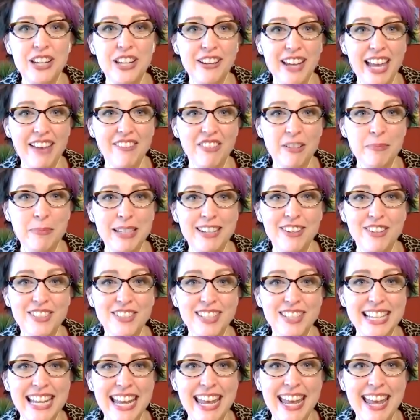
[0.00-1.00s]
you having me here
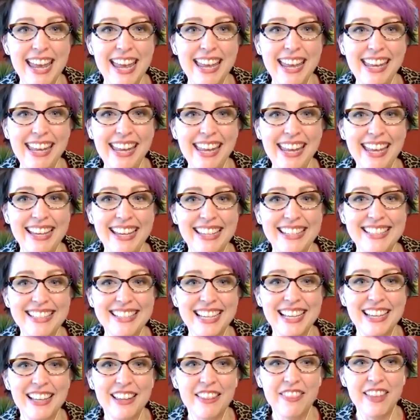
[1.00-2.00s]
today. And
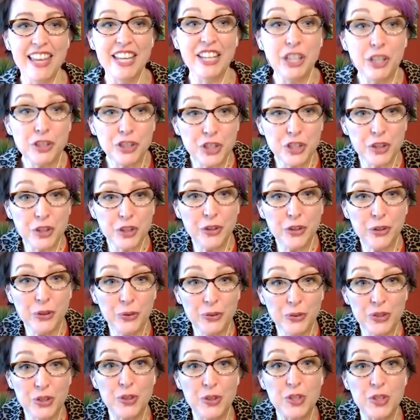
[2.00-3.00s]
thank you to
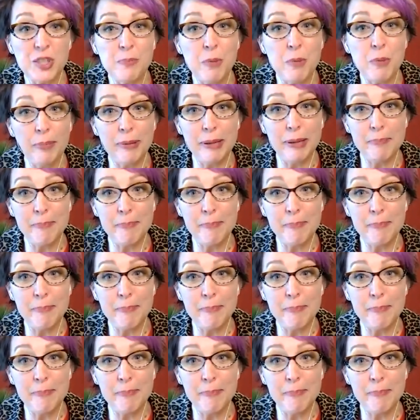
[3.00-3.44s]
the small but